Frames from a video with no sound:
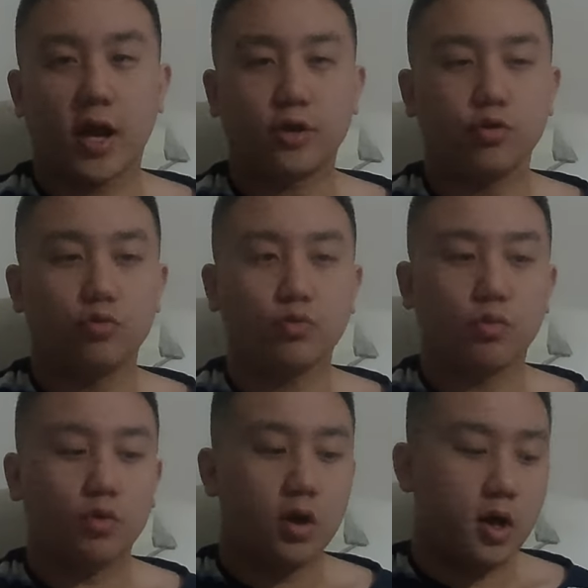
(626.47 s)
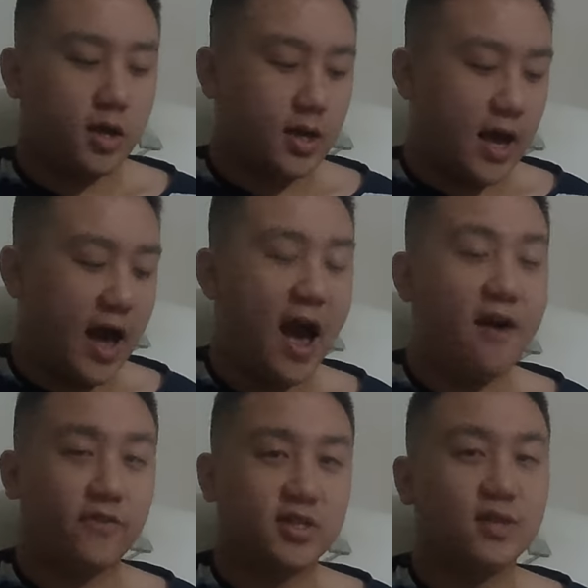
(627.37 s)
I do
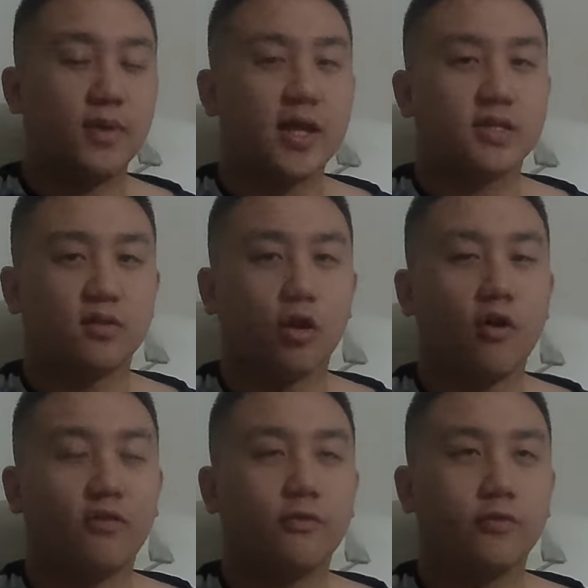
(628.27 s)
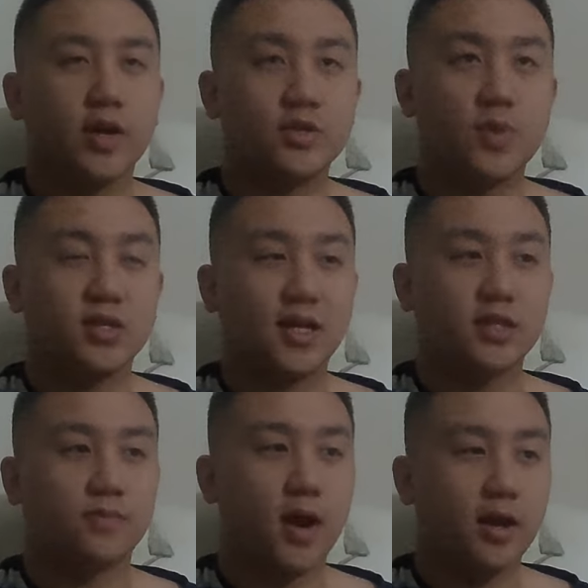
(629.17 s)
have assimilated a lot of his personality
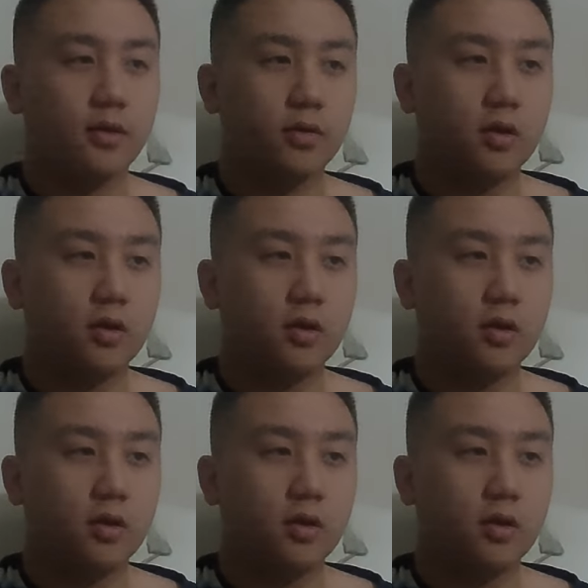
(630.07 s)
to mine.